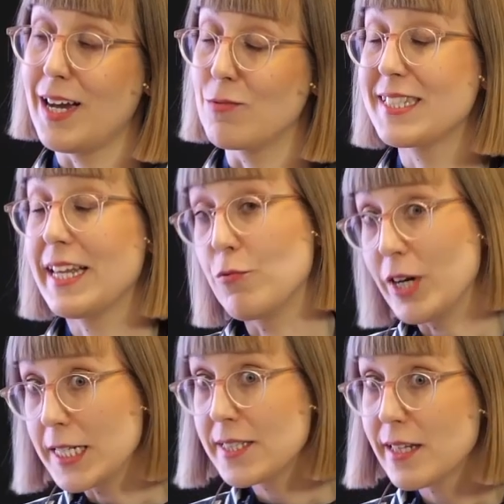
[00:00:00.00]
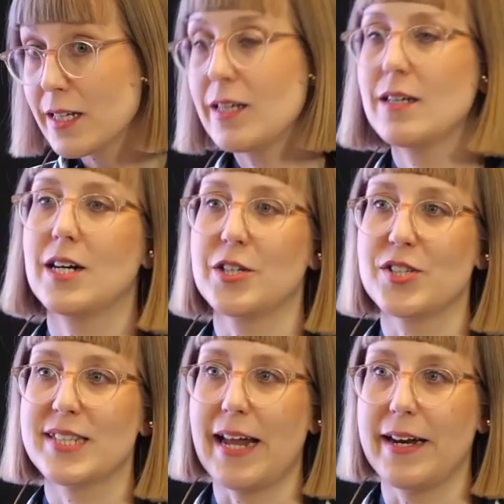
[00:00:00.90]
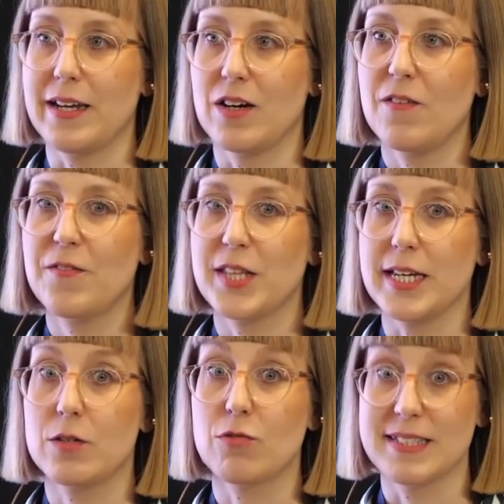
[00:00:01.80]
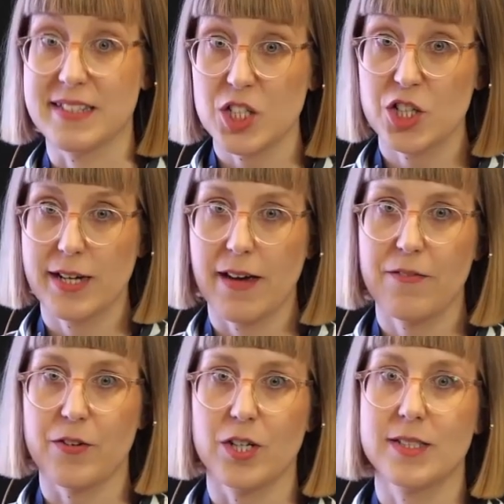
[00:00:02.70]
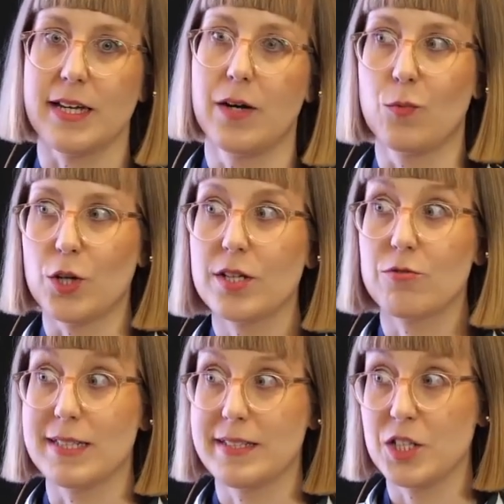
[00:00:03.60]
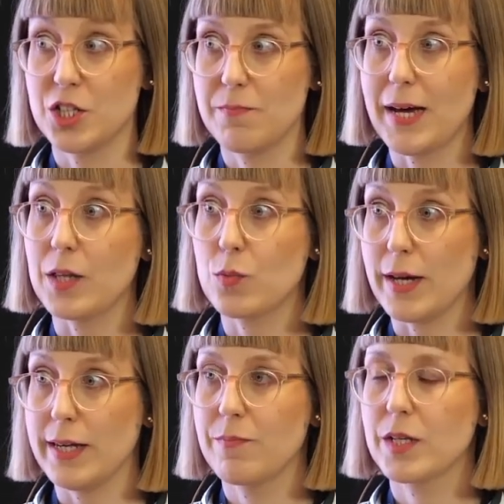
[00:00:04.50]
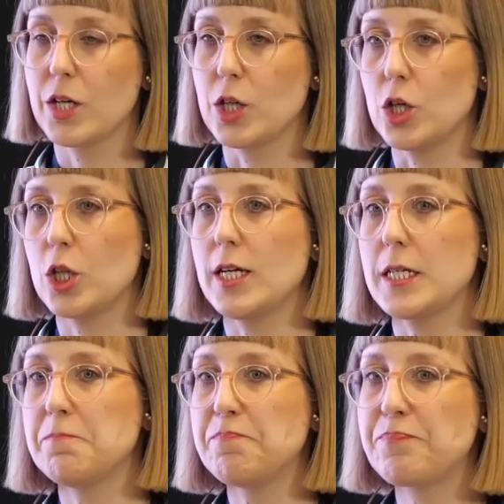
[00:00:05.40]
I would say, realistic understanding of the transition efforts and what the transition pathway could look like.